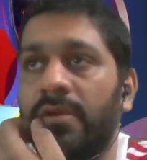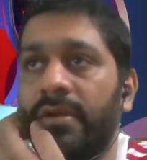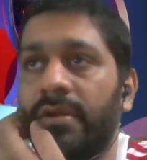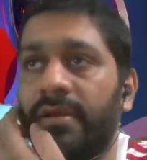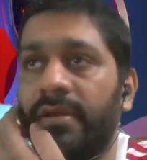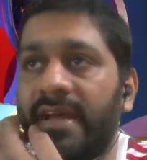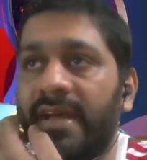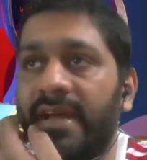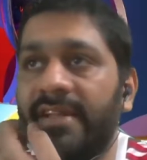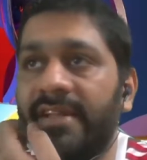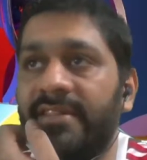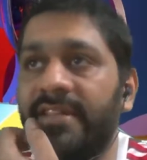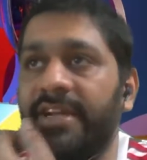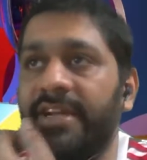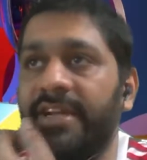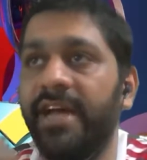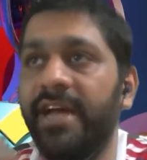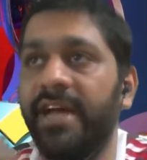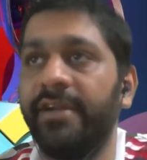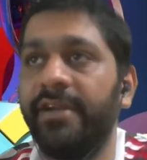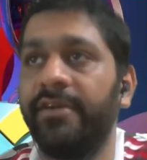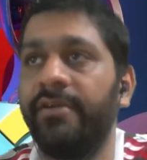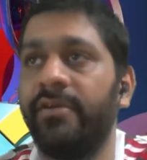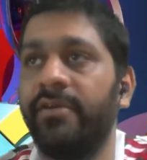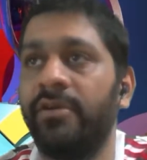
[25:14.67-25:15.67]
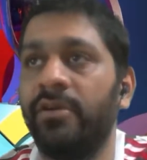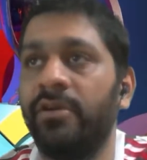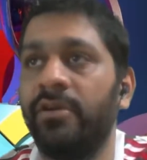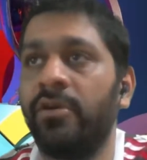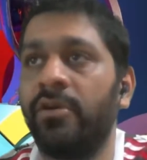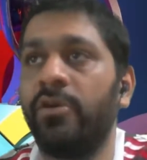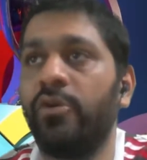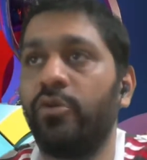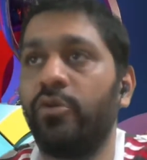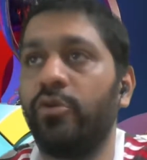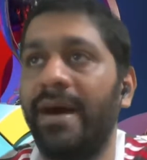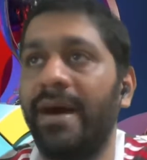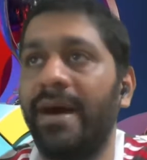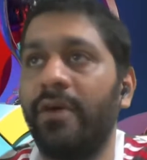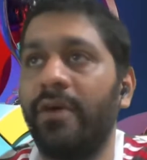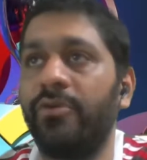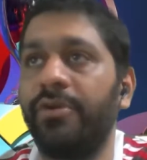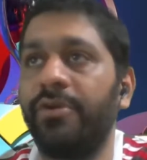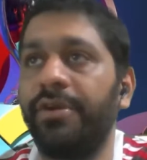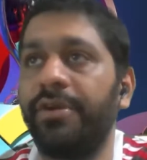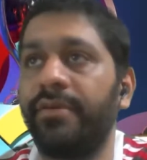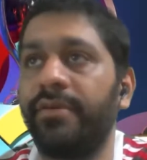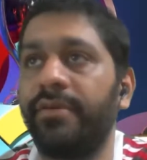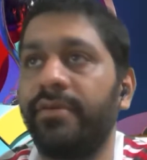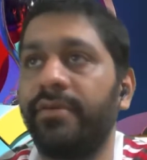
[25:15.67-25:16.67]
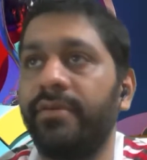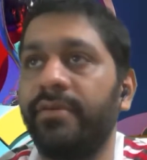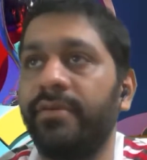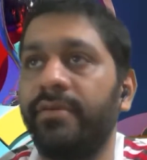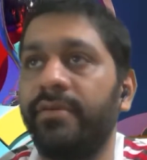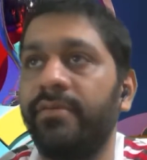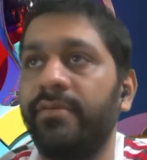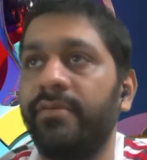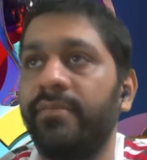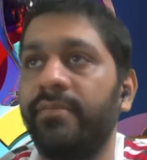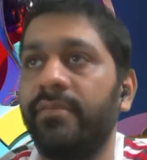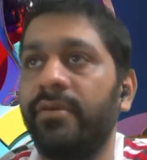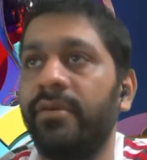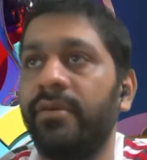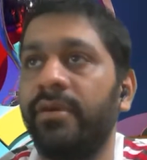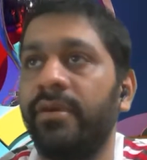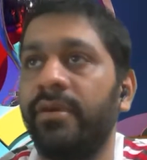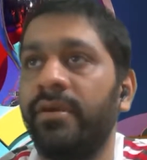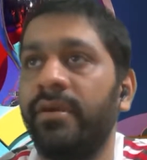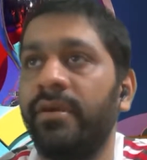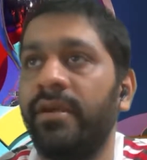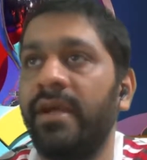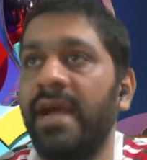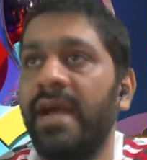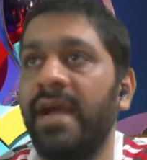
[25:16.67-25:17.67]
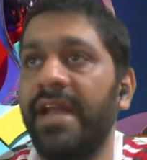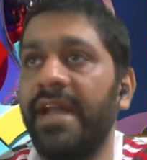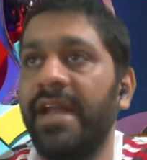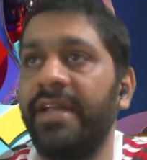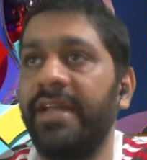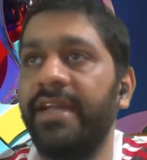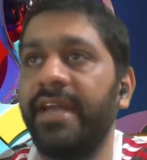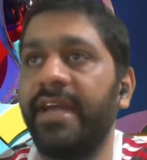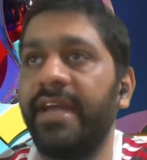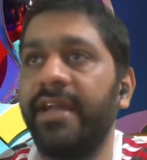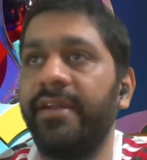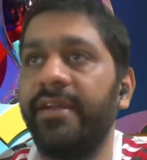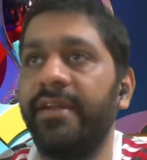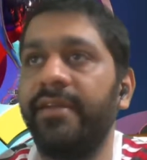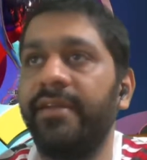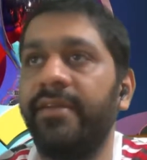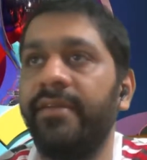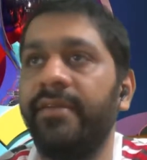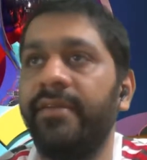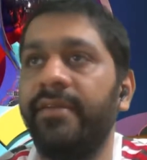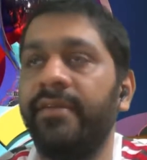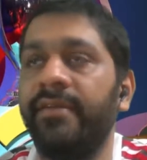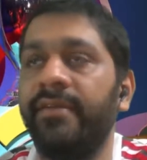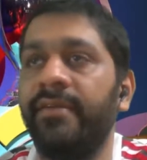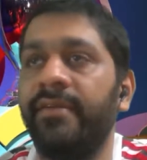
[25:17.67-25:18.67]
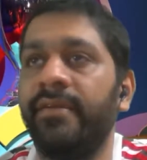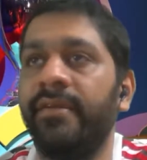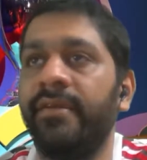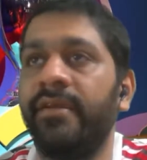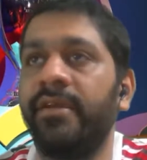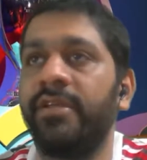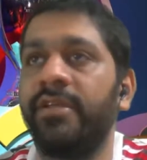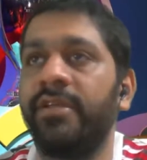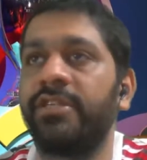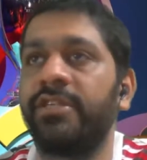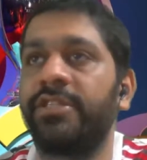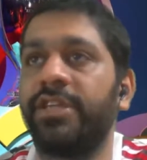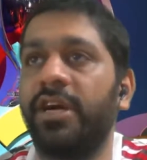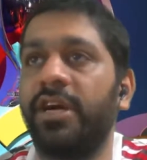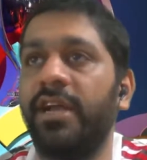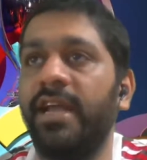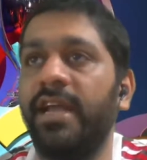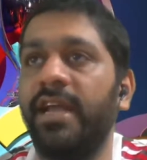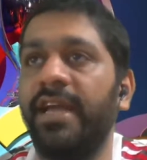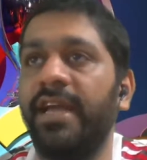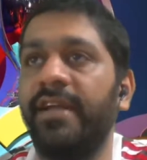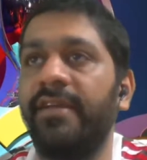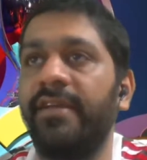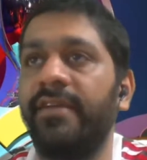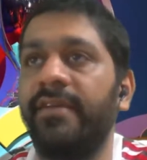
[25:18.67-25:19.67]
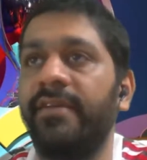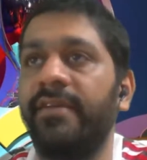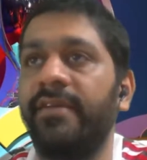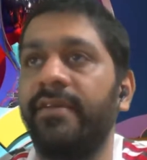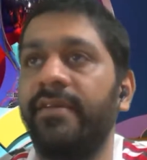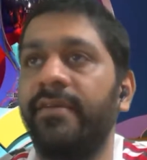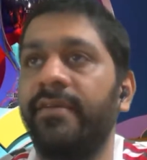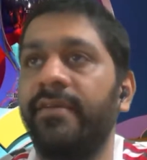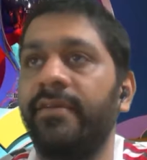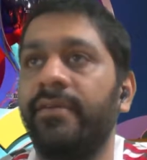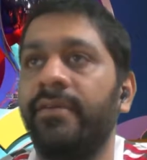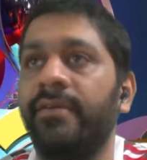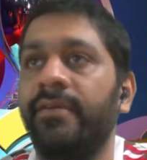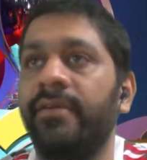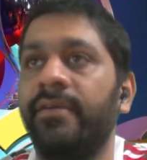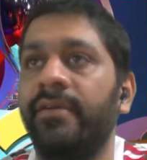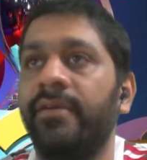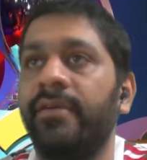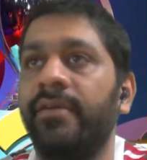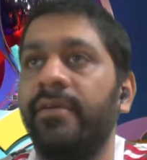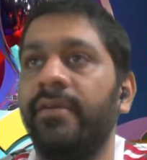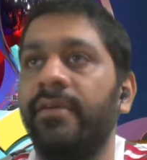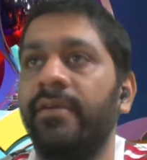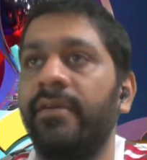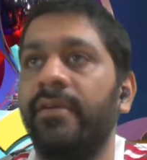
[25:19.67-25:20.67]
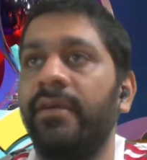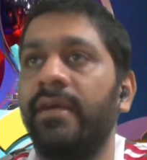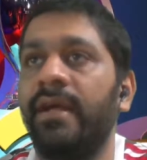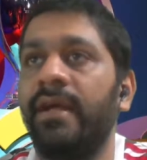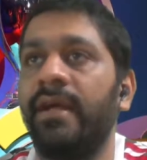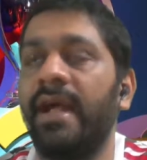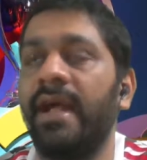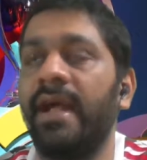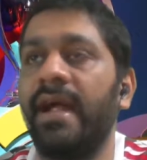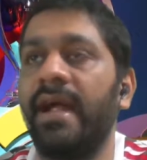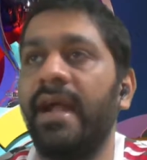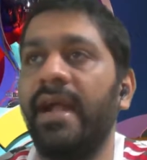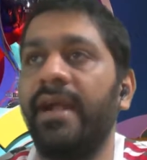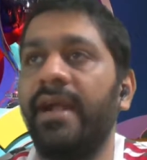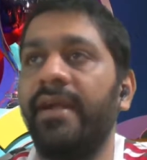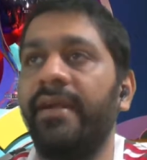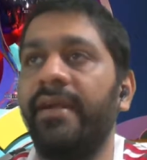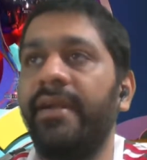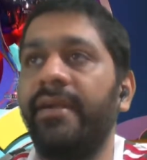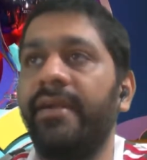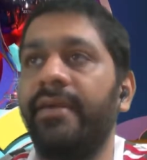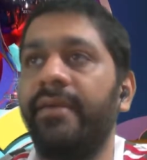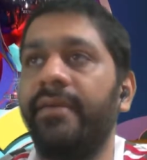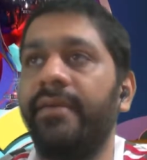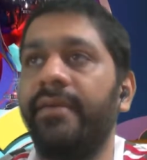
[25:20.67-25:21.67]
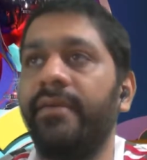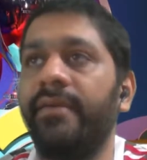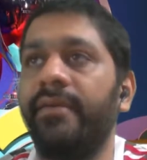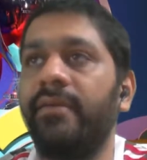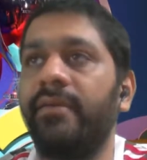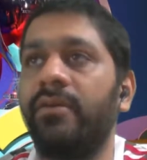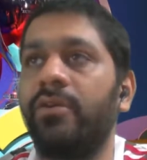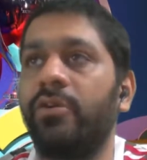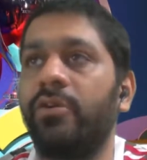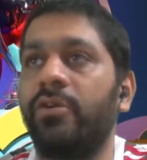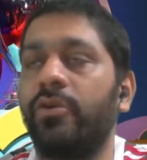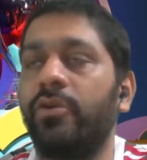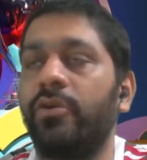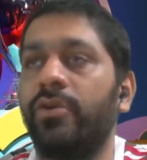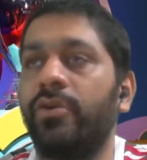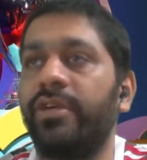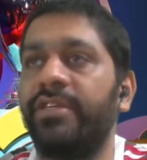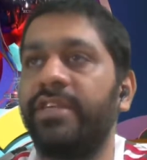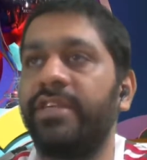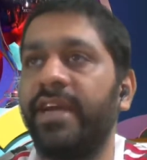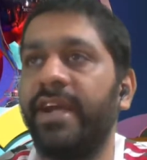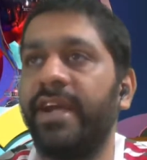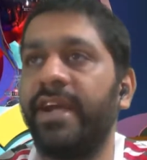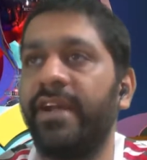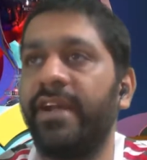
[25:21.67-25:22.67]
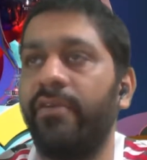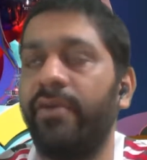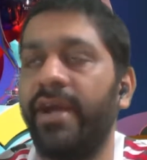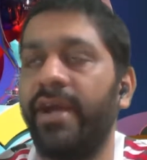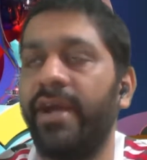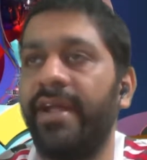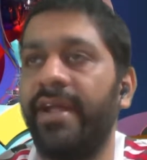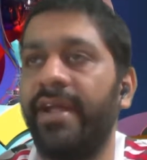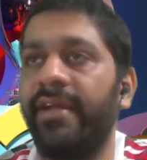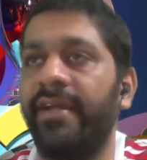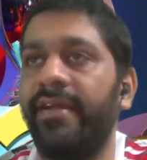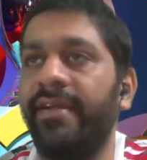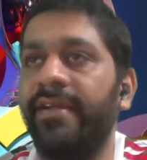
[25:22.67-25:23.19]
Nicely done. To Mount. Harry Kane. Sterling. And Croatia get away.